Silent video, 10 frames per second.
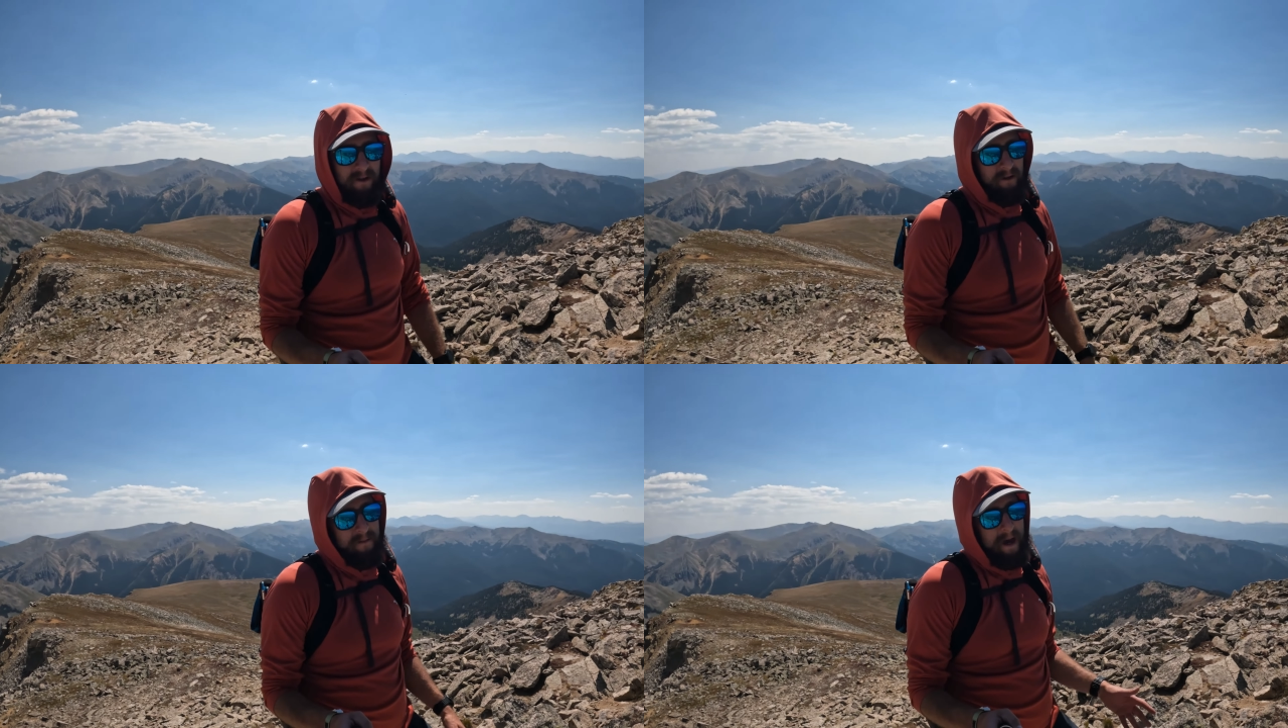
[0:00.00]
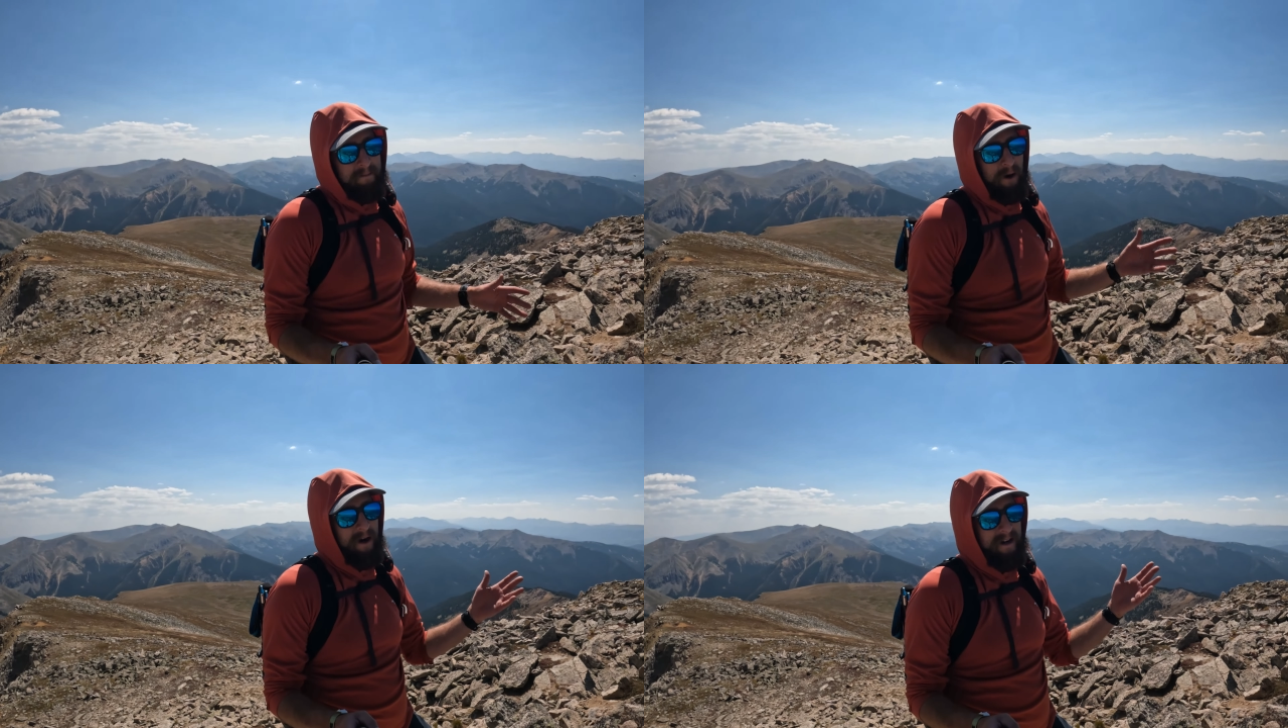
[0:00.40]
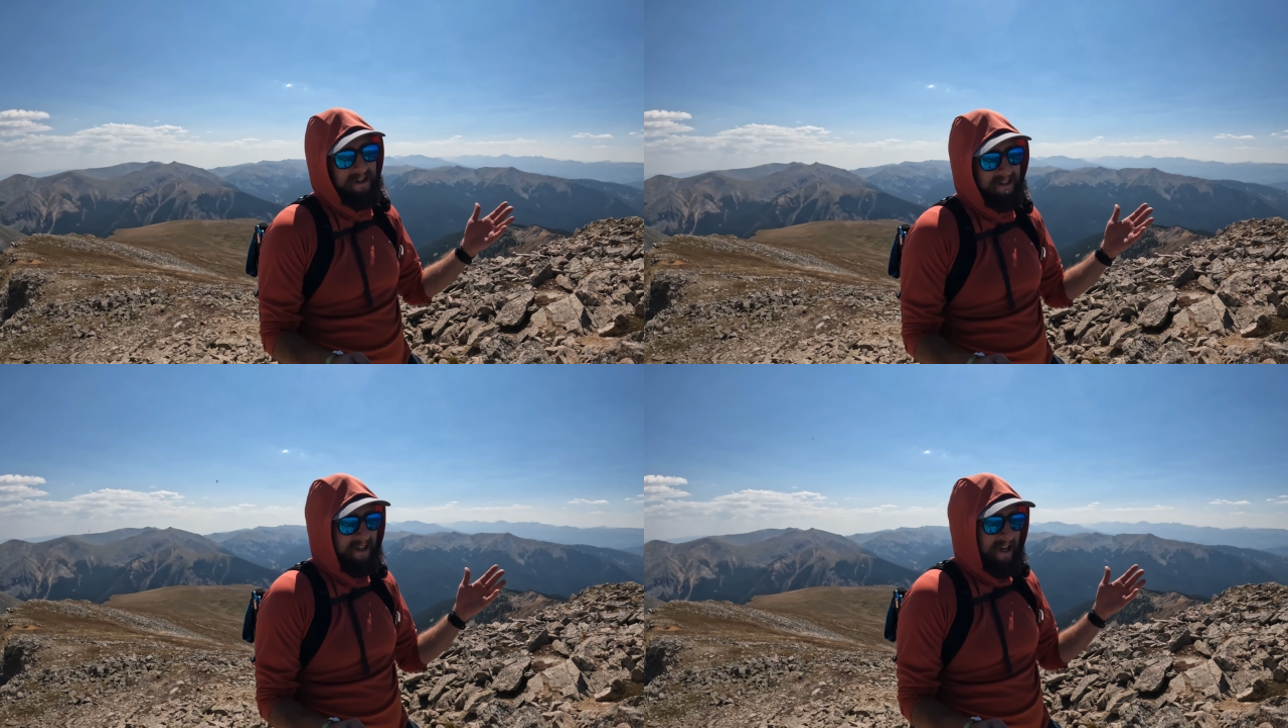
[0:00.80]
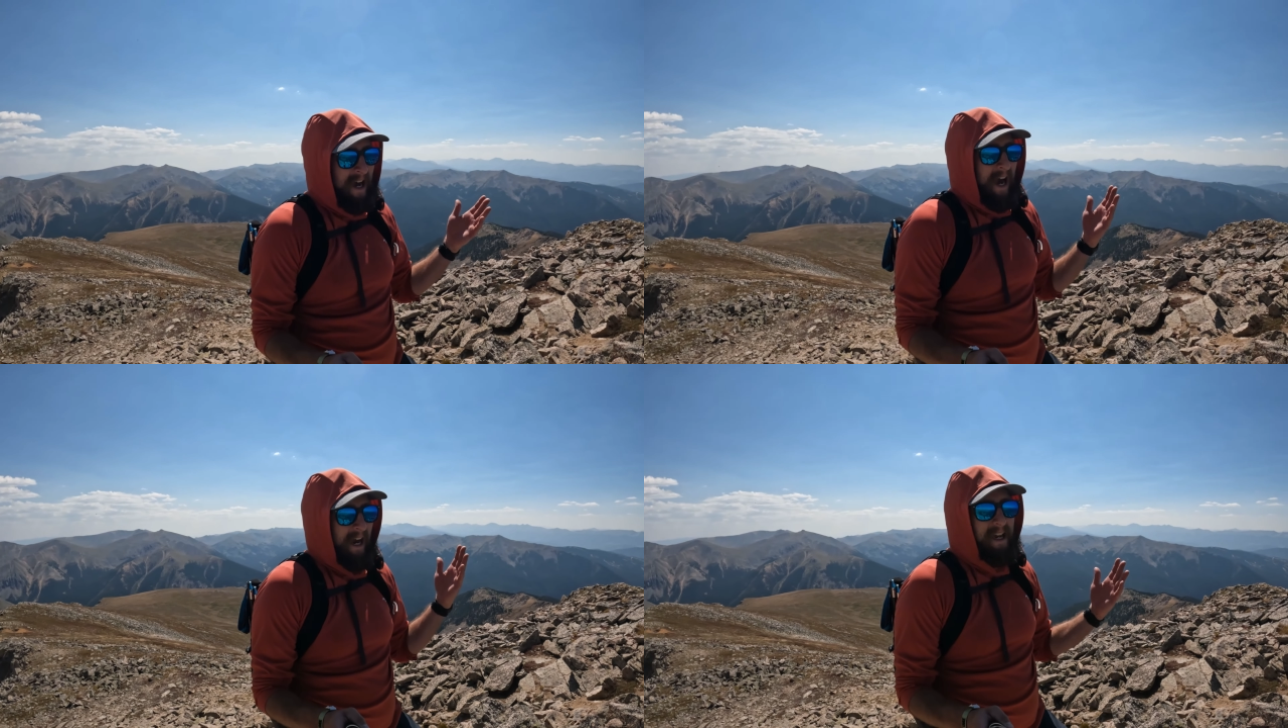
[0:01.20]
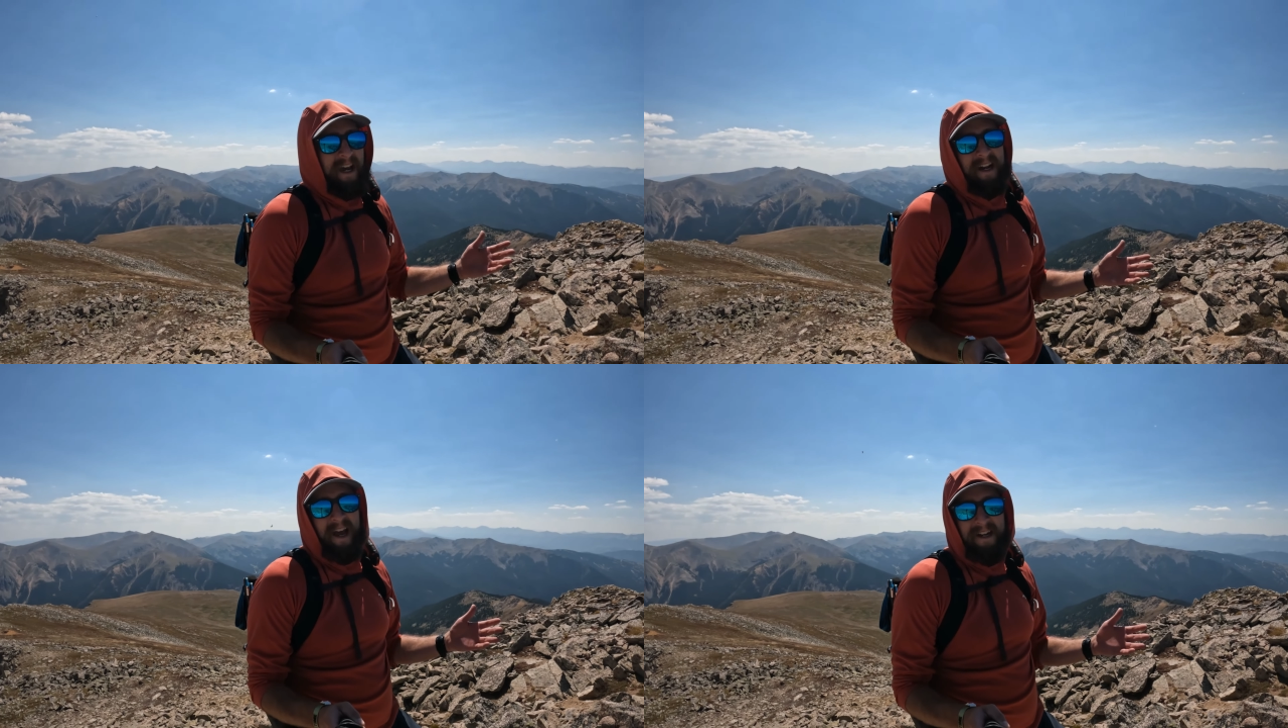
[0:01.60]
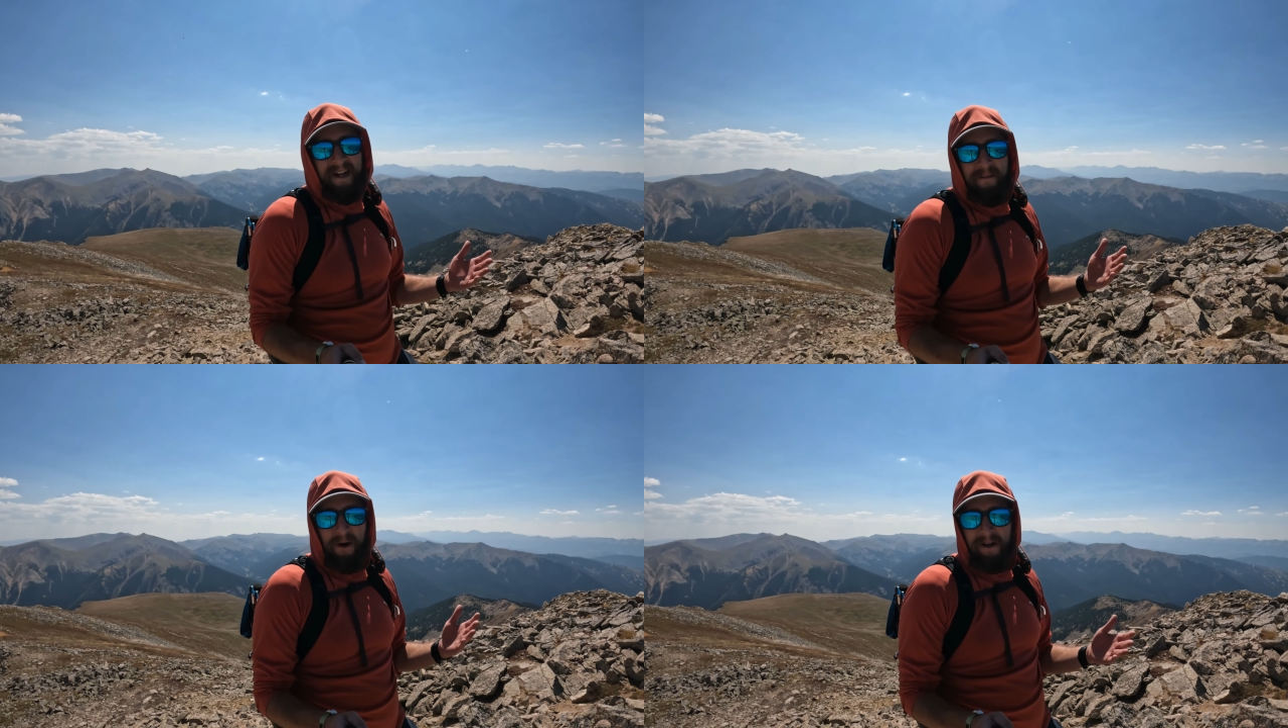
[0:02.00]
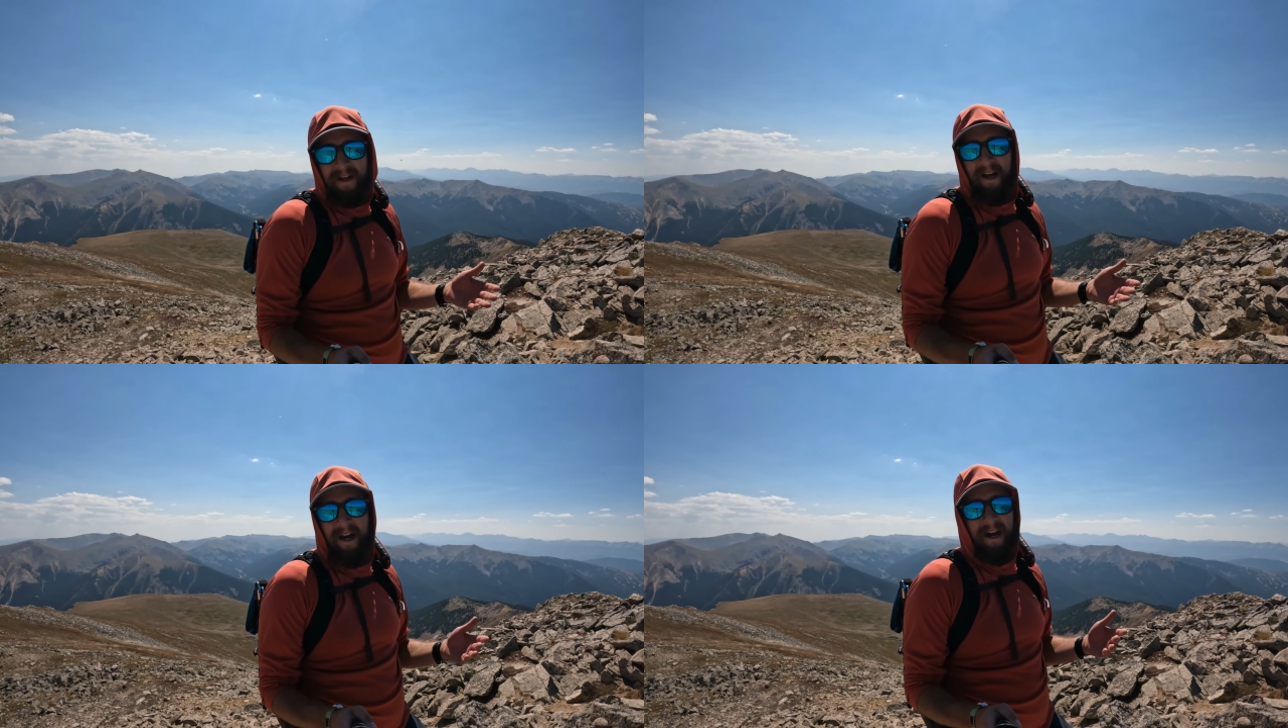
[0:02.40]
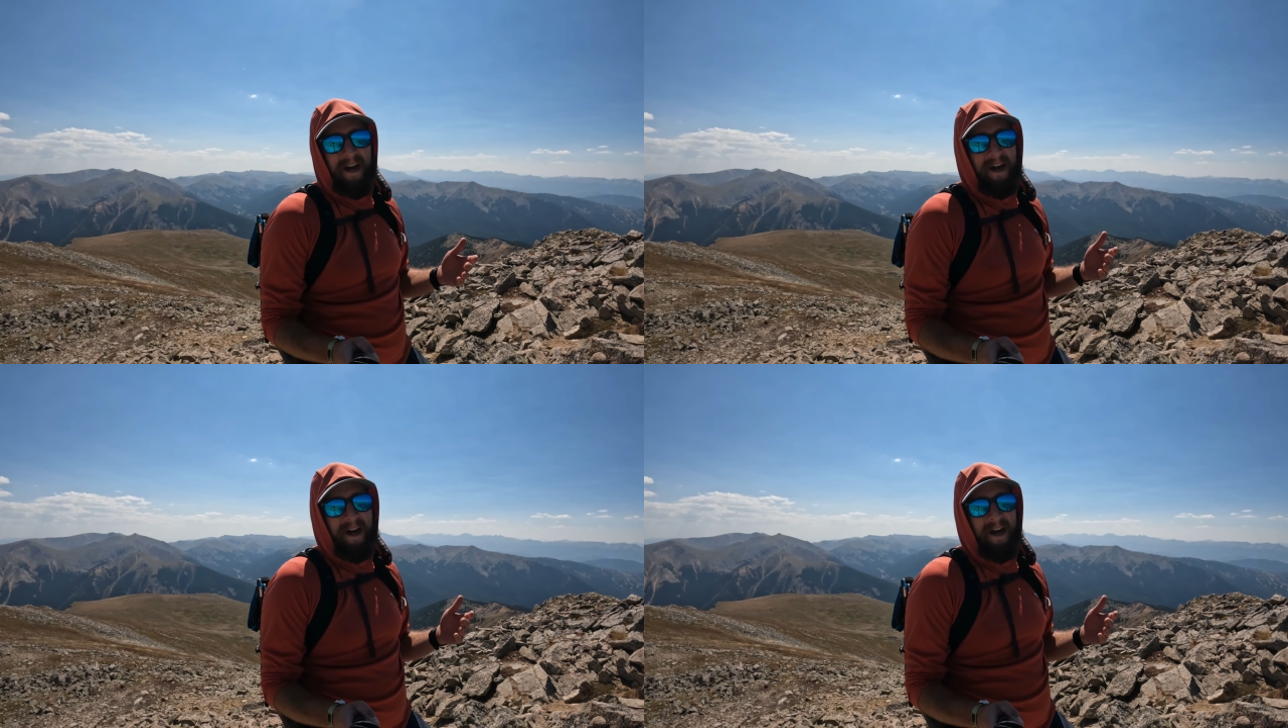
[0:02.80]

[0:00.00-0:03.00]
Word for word: The only bad part is I can't end at a parking lot.